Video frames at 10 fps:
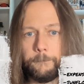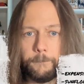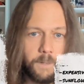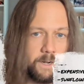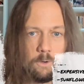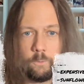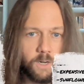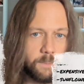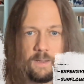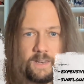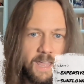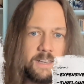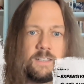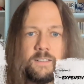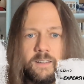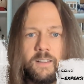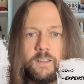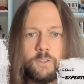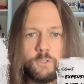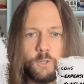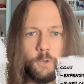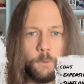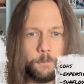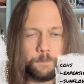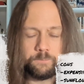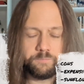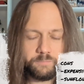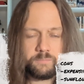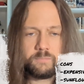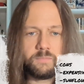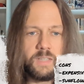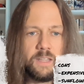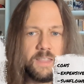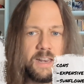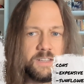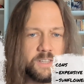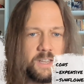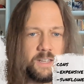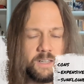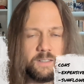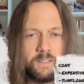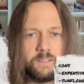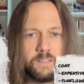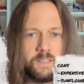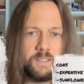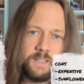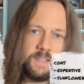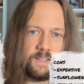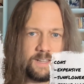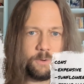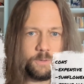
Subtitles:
but I don't recommend that. So that is a thing that